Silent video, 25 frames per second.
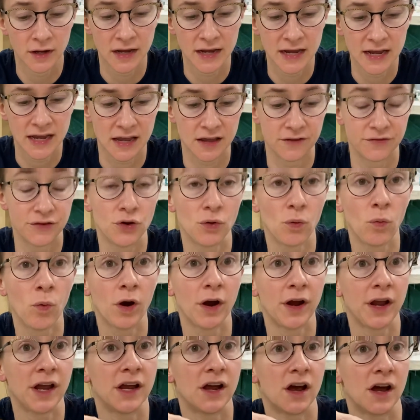If you're
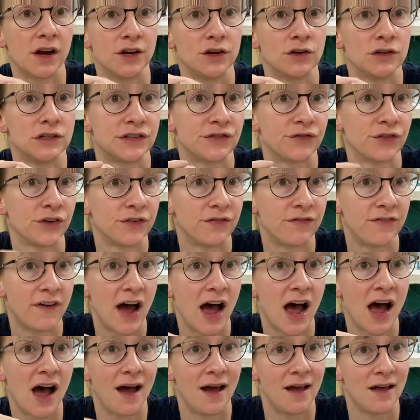working on yours for
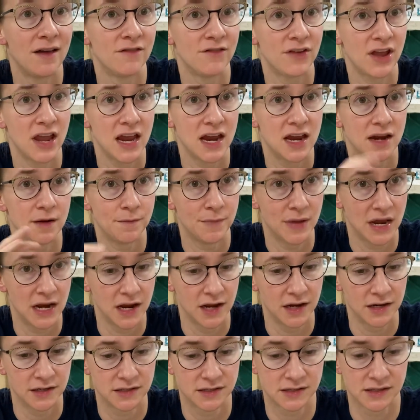5, 8
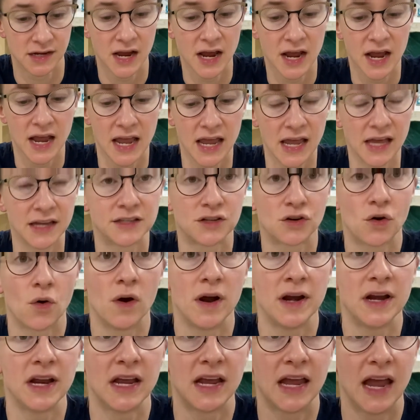minutes, it's
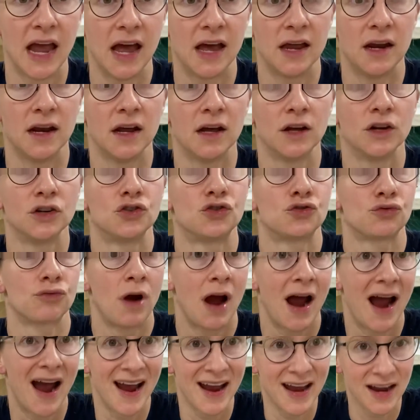going to get
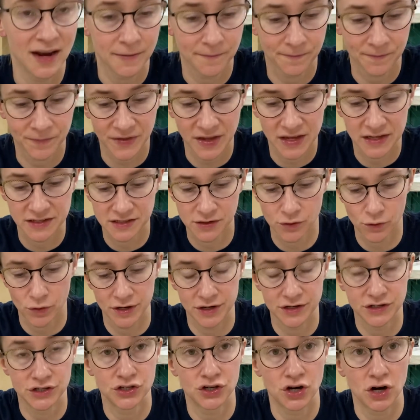dry, it's going
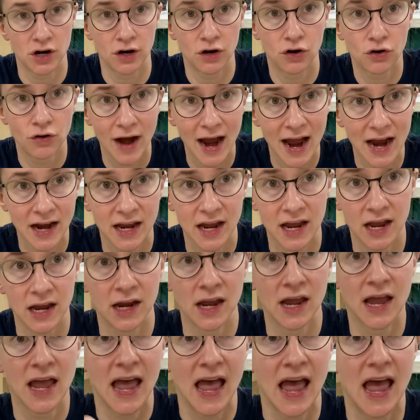to start
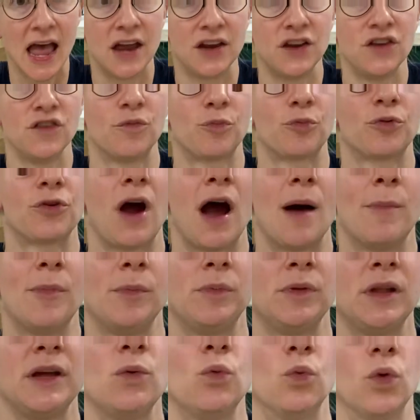cracking, and you've
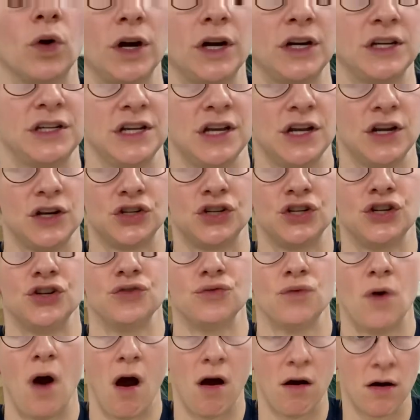probably worked it
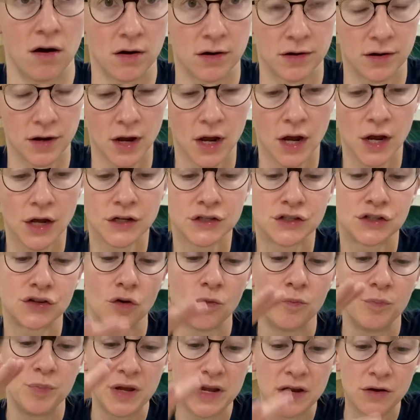too hard.
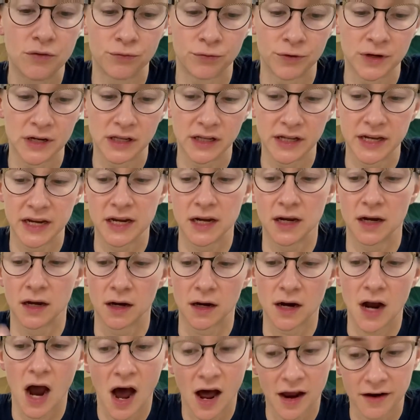So be really
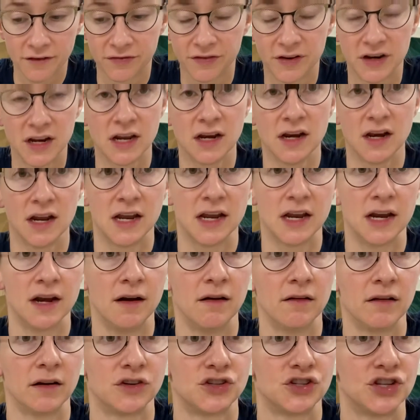confident
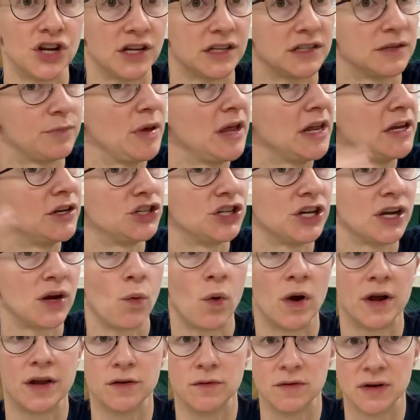in just pinching
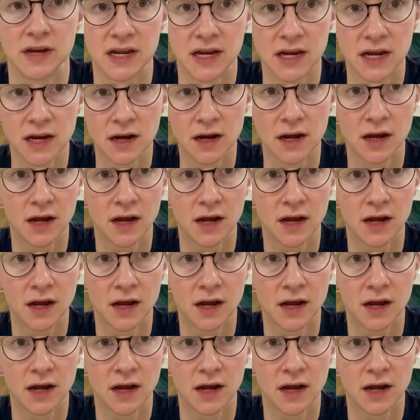what you need.